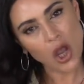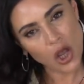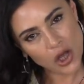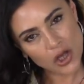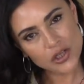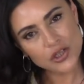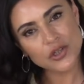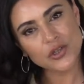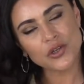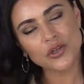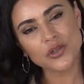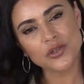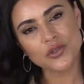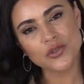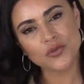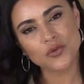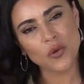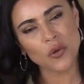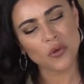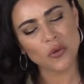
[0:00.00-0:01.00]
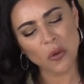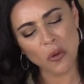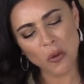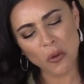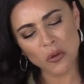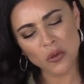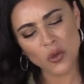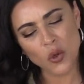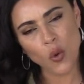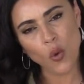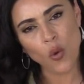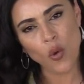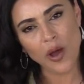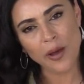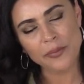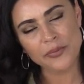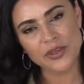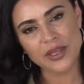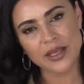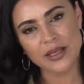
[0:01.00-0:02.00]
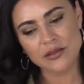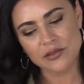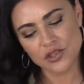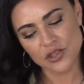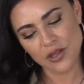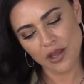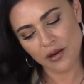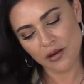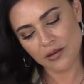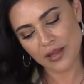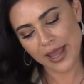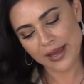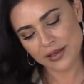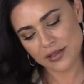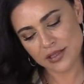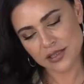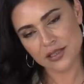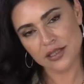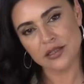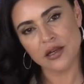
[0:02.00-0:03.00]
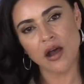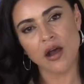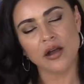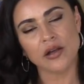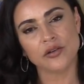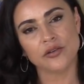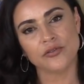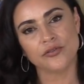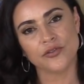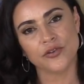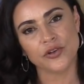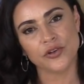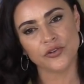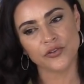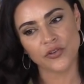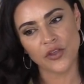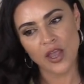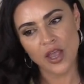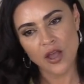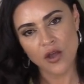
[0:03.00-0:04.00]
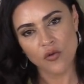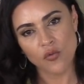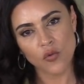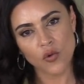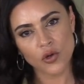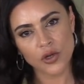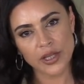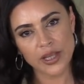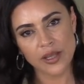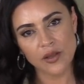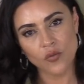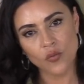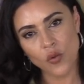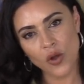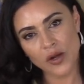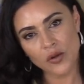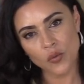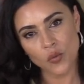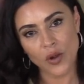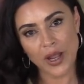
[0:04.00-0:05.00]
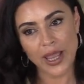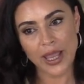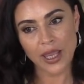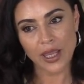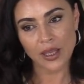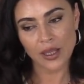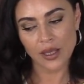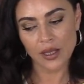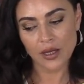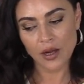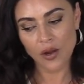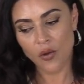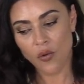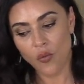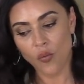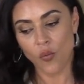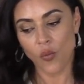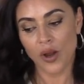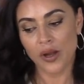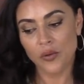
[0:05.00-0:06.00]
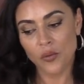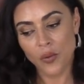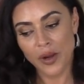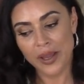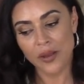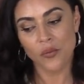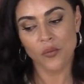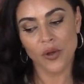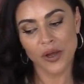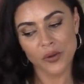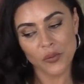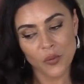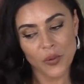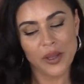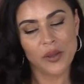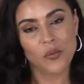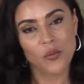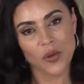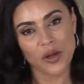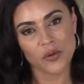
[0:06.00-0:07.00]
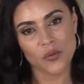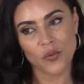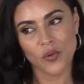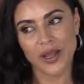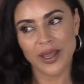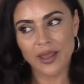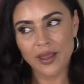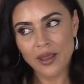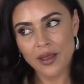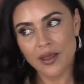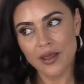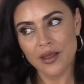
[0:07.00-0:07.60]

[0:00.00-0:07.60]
under control, all co-opted. They are like stenographers working one way, one way,